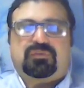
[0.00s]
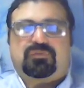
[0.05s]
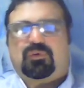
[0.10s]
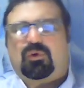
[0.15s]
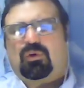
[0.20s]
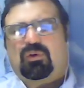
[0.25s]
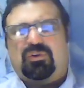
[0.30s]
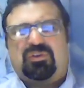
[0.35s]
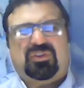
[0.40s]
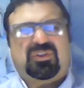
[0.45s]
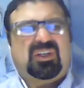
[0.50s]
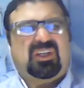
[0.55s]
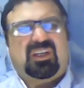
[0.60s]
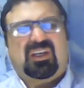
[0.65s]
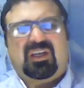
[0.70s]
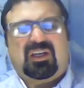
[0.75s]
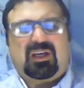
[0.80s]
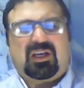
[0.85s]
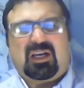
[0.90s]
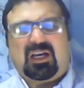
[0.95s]
Of course,
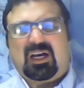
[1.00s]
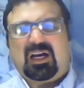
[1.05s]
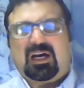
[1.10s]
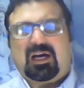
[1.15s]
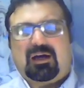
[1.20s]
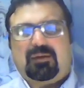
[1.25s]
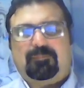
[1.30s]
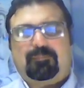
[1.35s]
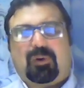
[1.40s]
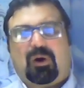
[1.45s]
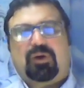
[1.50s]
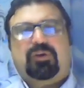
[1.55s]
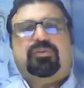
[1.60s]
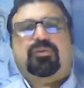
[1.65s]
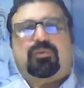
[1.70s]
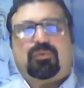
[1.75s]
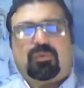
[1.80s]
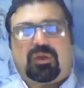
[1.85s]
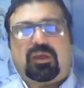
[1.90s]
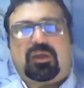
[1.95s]
part
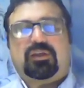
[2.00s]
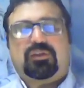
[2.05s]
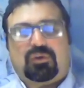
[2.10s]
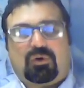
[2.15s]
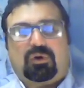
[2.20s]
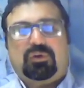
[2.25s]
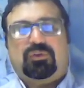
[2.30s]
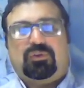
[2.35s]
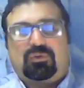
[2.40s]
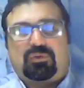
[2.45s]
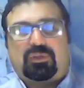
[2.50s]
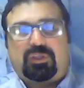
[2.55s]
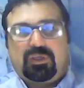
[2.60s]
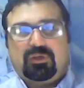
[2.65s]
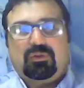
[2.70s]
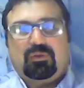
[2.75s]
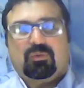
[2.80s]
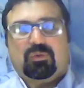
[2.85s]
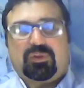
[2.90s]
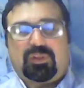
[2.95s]
3 is going to
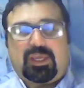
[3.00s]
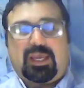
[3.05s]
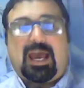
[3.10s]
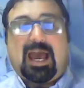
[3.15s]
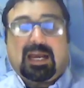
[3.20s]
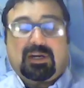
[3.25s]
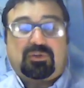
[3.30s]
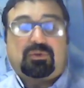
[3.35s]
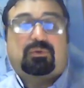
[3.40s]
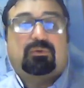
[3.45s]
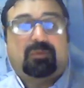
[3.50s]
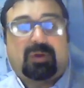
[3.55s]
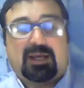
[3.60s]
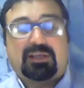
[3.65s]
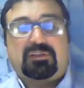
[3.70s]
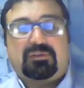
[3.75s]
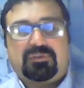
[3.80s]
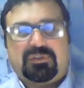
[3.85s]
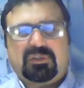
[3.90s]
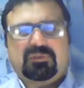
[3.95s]
deal with the actual
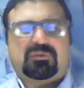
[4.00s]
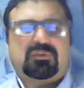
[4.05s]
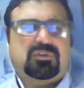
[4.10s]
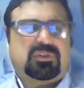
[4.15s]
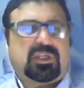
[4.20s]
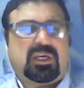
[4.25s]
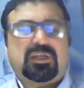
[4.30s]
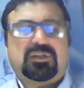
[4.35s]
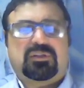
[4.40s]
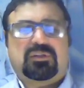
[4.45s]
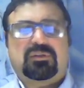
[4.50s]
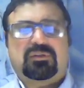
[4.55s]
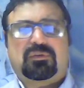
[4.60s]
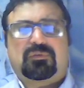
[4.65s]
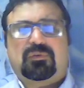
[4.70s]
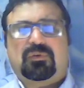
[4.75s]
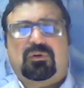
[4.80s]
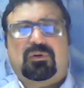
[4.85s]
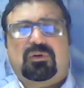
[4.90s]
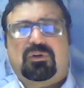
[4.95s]
rise of civilizations,
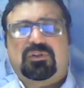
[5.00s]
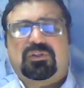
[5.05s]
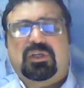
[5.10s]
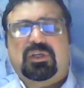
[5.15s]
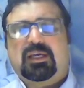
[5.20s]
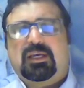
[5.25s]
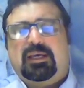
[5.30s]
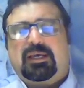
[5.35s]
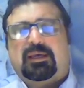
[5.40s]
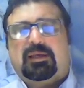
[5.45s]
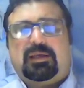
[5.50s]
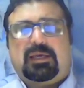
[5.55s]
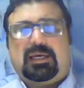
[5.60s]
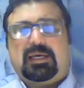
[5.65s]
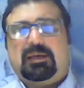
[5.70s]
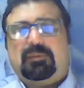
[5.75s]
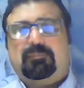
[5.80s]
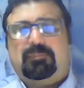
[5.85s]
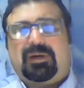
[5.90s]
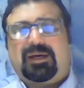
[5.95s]
of course,
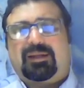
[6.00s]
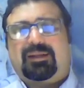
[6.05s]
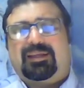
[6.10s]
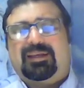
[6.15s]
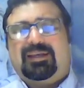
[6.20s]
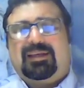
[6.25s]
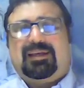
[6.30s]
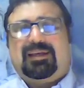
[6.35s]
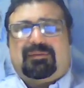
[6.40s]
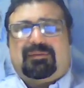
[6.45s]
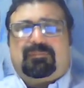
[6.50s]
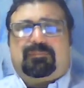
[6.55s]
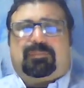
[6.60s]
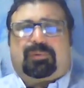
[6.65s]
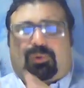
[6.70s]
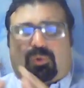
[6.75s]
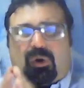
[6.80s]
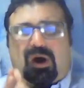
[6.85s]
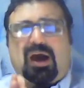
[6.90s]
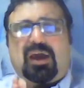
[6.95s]
but
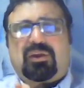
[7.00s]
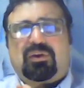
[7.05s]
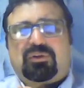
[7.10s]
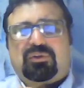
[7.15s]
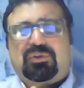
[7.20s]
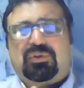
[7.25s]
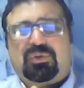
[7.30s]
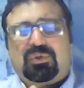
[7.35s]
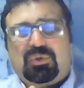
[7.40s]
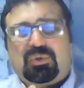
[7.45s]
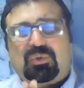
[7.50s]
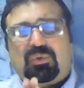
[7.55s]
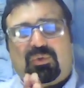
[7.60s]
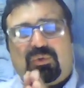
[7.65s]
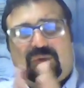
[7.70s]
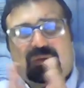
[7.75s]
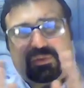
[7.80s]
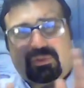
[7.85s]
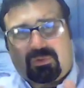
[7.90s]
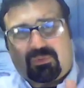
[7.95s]
prior
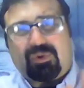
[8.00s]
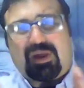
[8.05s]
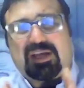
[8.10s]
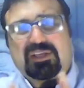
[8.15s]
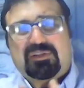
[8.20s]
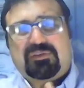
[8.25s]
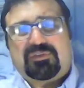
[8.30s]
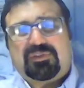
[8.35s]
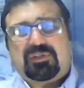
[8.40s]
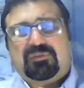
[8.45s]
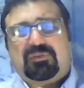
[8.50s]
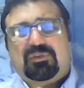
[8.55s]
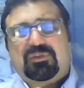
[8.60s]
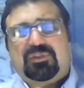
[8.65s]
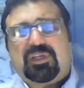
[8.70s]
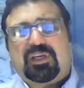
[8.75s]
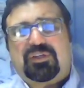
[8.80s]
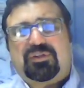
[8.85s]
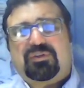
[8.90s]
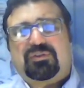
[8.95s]
to the rise of
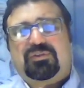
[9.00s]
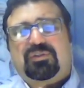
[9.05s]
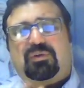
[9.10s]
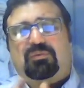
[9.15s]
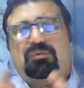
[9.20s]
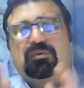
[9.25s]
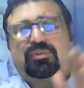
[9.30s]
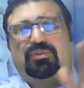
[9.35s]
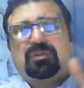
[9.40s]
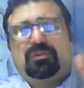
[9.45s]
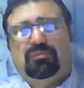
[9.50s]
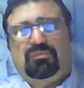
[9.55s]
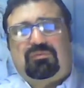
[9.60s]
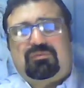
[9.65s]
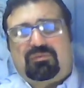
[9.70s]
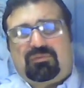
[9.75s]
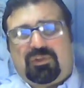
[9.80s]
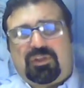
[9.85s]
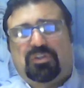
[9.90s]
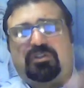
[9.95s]
civilizations, there was
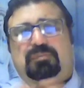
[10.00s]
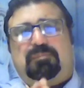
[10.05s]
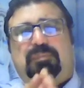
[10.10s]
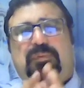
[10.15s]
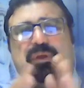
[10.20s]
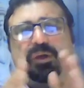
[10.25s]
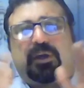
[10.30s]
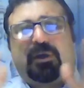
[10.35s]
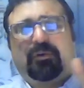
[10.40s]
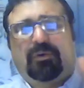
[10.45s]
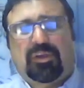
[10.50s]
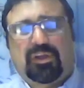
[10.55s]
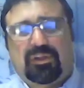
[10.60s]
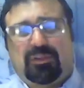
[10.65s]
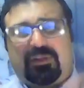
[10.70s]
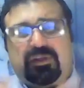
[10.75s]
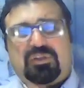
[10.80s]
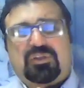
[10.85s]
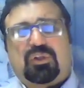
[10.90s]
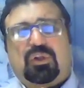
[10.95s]
this
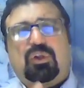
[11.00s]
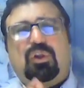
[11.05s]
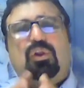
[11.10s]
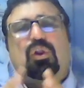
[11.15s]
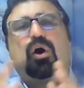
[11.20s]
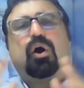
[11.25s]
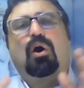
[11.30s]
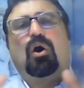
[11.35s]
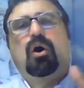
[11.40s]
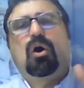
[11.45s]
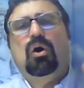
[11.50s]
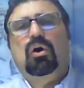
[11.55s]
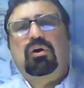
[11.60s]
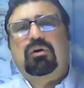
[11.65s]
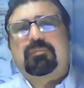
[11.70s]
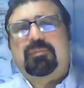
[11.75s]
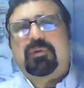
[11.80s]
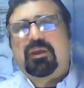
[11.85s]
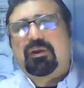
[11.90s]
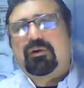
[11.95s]
period, this
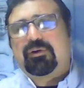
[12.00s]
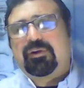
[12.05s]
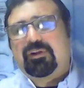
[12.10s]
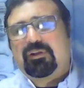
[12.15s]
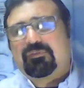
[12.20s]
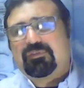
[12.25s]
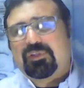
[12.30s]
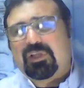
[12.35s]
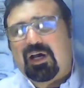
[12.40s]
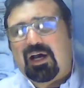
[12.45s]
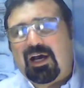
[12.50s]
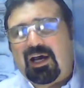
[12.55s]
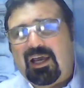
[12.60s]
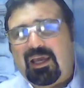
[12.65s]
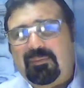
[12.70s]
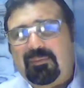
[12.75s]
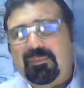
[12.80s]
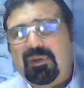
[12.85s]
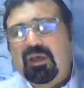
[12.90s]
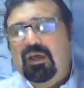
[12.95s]
long period of
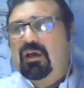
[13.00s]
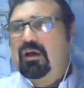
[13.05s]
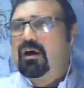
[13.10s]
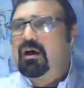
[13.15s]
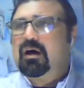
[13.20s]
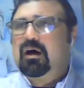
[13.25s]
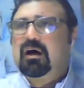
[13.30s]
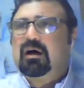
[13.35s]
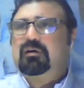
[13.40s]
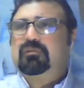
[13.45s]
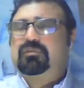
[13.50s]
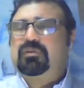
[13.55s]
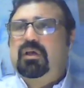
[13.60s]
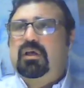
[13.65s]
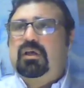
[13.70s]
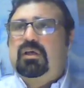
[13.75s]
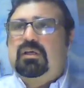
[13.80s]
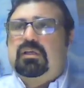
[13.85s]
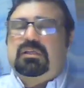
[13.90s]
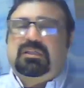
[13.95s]
time of
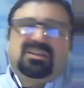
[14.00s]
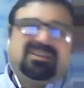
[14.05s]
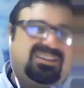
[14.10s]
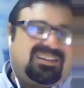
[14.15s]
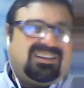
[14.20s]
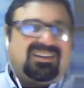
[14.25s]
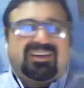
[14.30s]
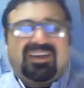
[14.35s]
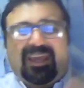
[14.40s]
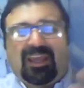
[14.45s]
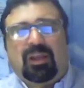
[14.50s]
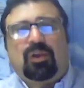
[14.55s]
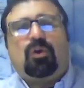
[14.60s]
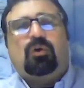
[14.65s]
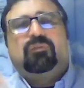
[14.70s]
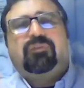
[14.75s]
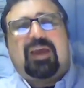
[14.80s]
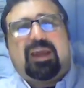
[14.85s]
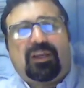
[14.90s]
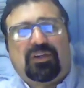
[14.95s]

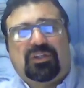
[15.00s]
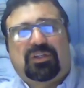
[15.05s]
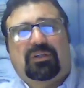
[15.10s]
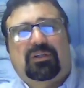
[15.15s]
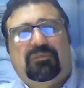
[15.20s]
incubation,